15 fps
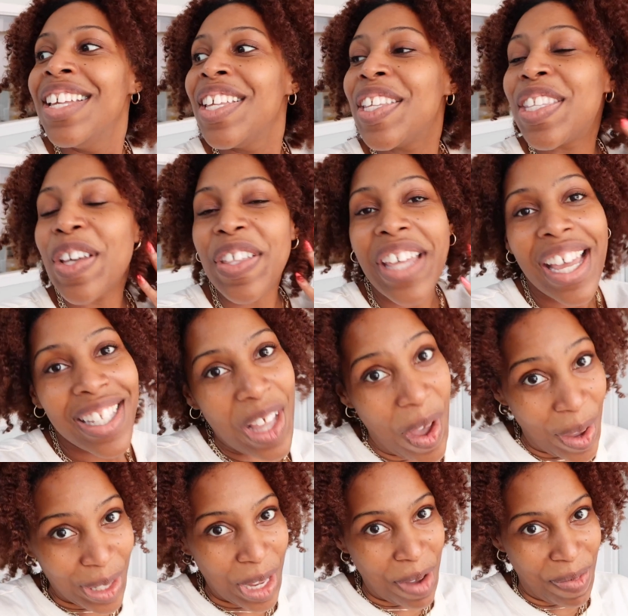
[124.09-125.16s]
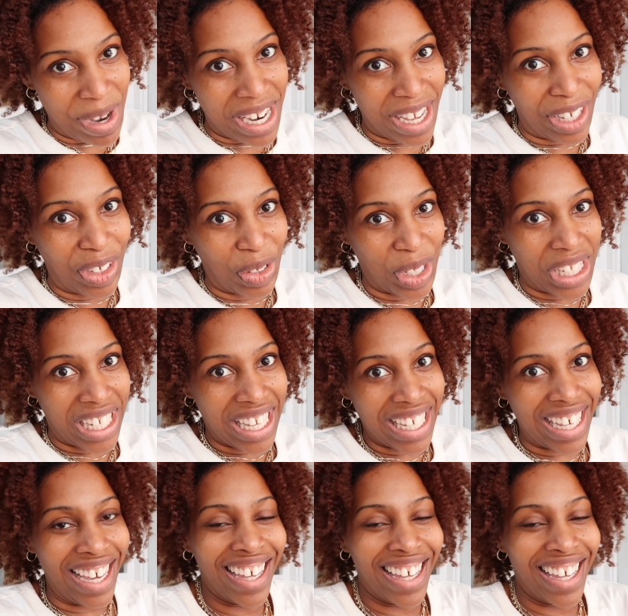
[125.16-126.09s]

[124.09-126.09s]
So that's also been interesting.